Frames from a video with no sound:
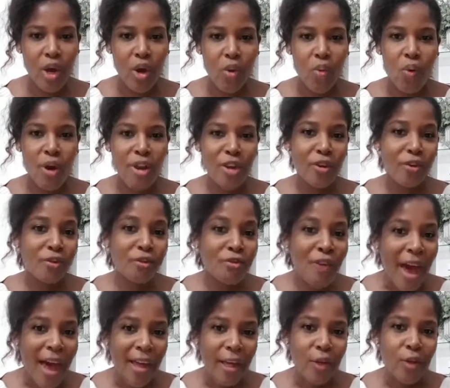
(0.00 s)
When your
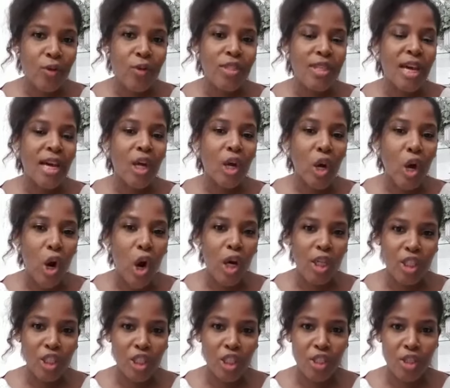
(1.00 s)
values are
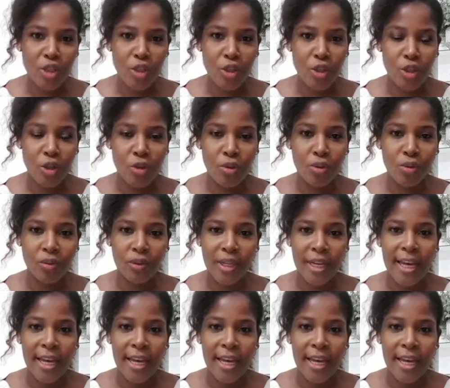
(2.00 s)
conscious to you,